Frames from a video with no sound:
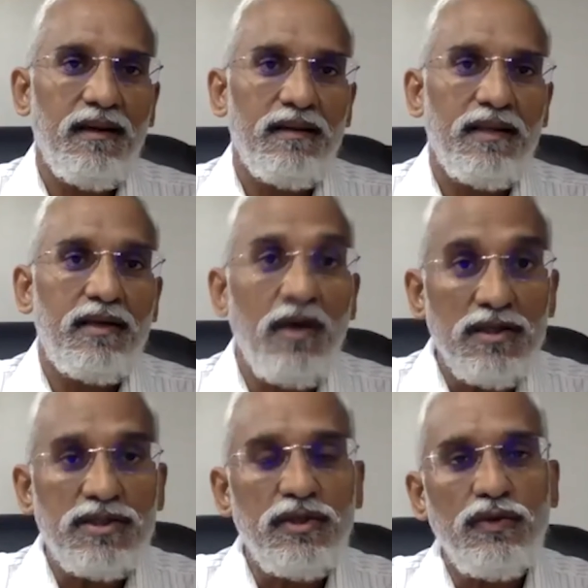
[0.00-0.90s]
the
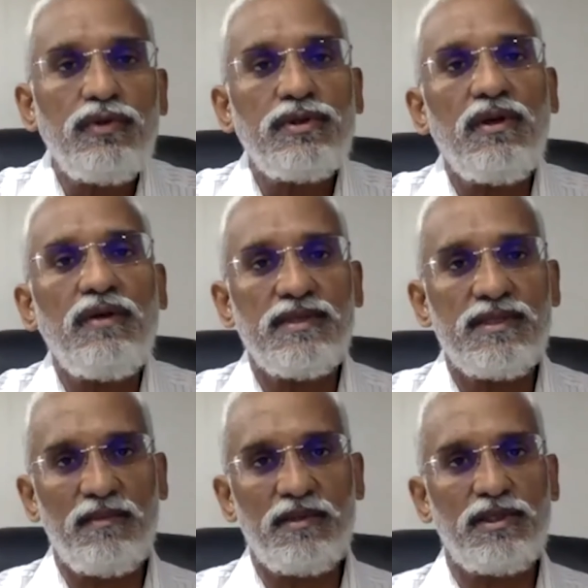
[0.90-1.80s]
constitution of this
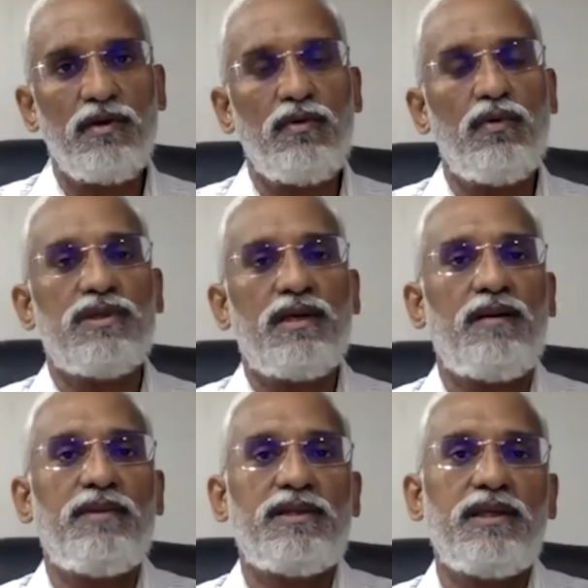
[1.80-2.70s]
commercial courts or
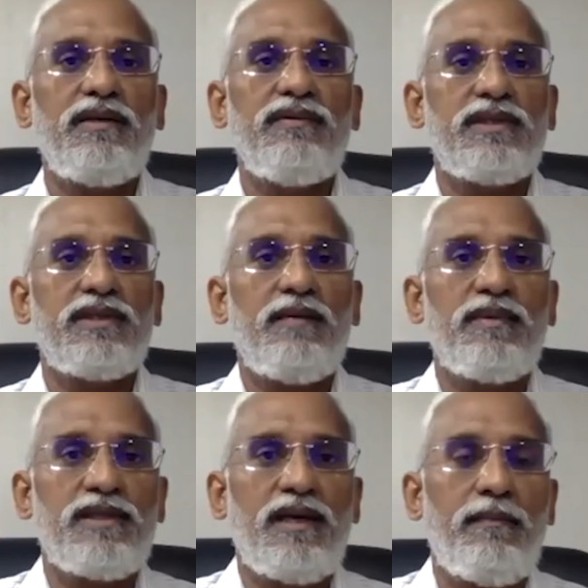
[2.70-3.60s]
commercial division,
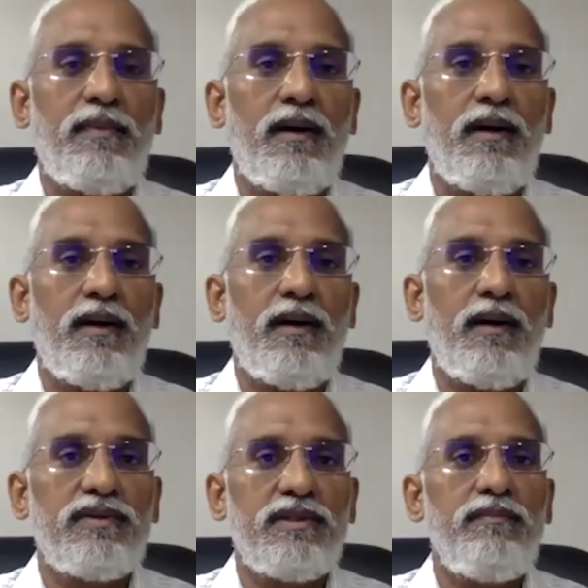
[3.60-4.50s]
commercial appellate
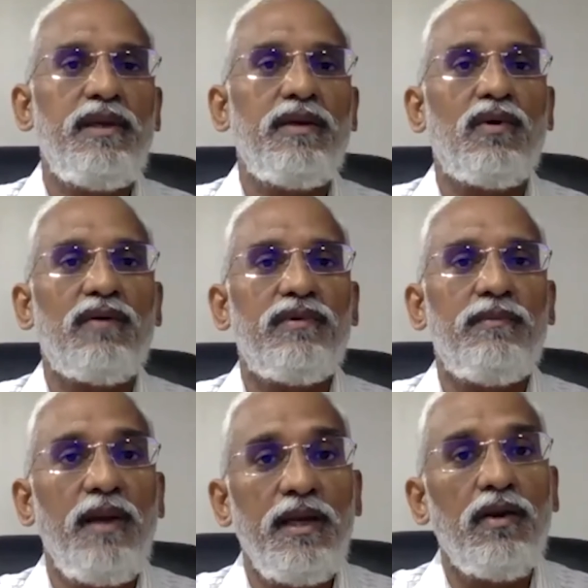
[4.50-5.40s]
division being one of the
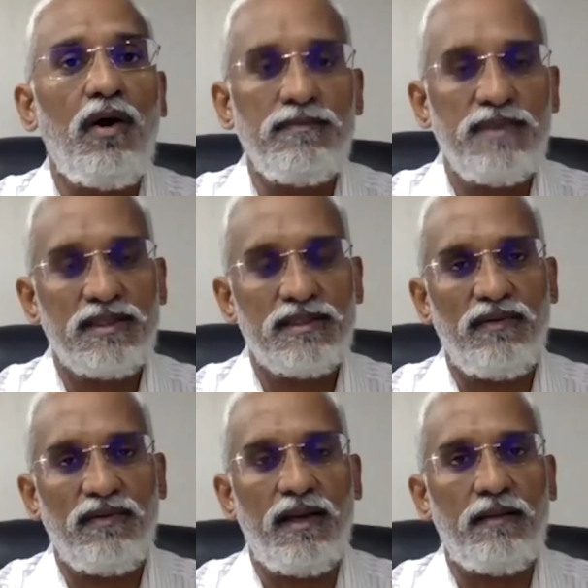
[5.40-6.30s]
main objects of
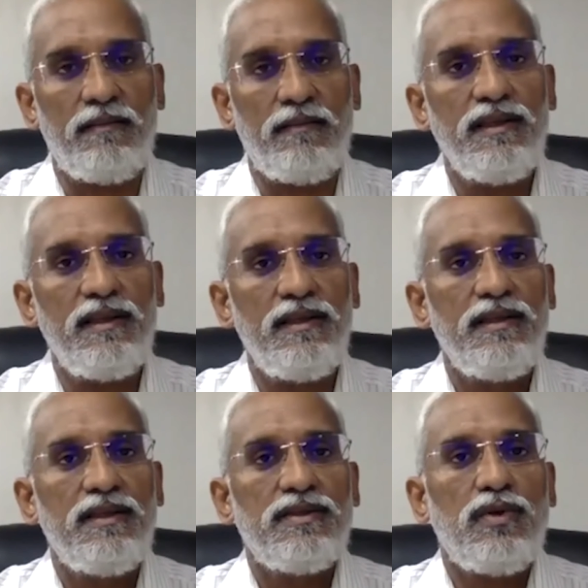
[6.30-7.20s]
the enactment.
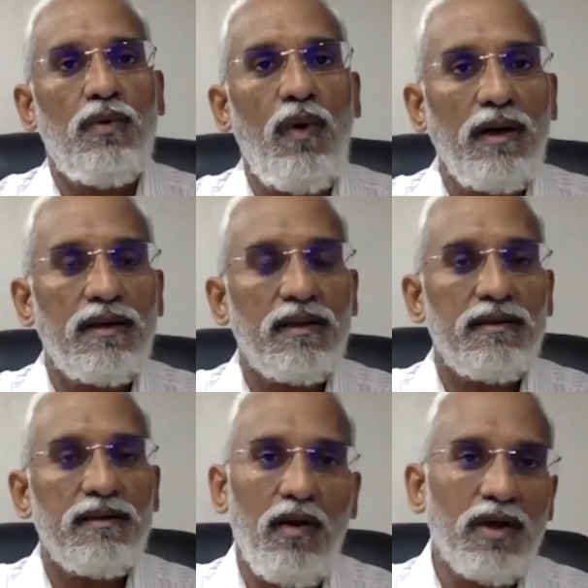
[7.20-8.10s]
So what
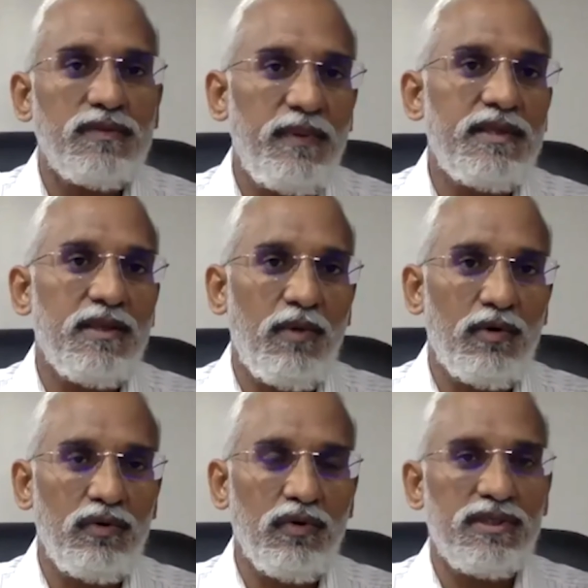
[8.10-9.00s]
the law speaks
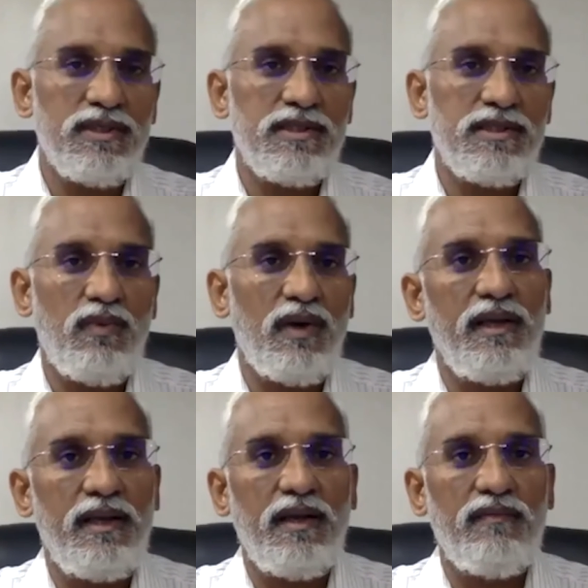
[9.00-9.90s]
about those things is one
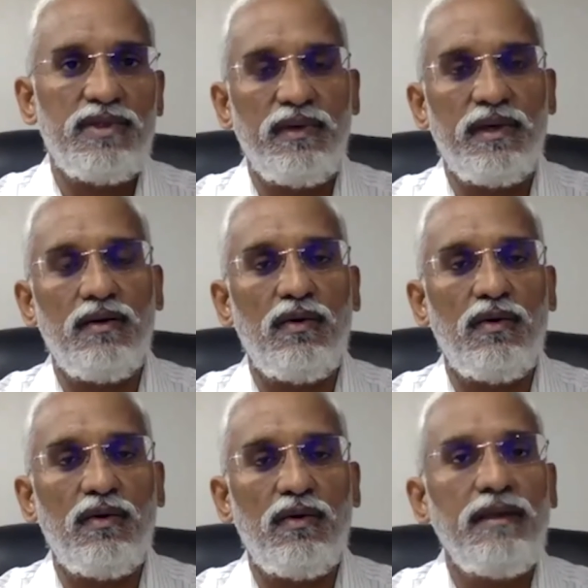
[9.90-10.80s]
area which we can
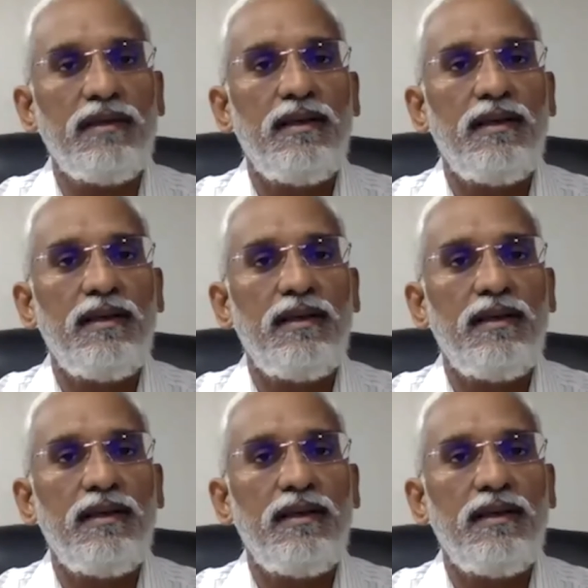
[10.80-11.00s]
look at it.